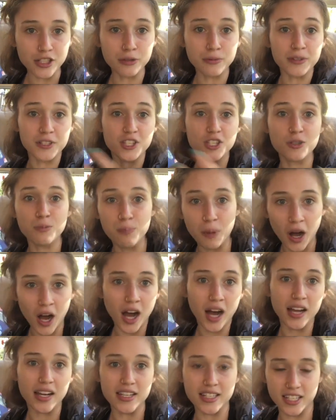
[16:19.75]
to
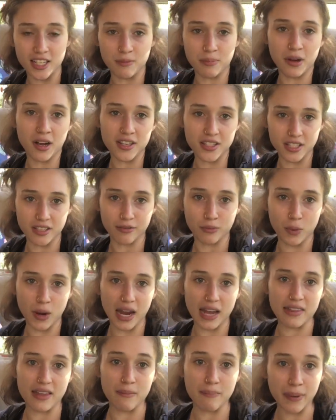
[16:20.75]
respond in a positive
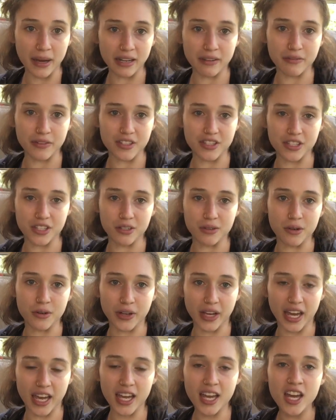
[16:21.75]
way that benefits you,
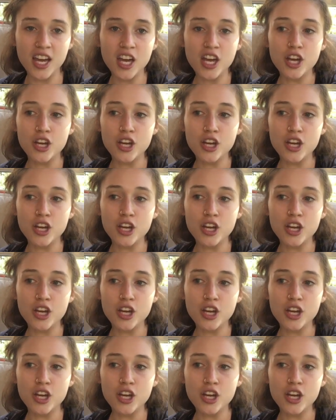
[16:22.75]
okay?